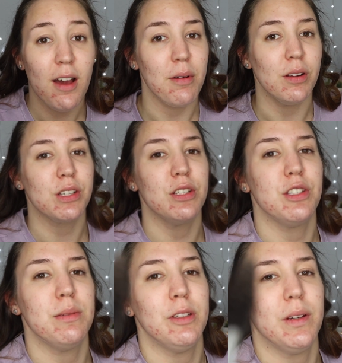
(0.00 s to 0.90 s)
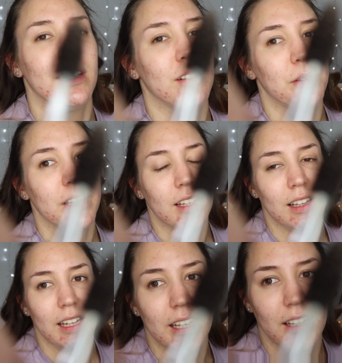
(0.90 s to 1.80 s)
I'm just going to zoom you in
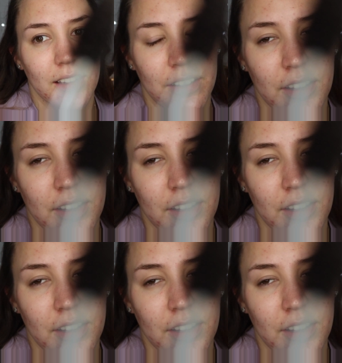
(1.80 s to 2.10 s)
quickly.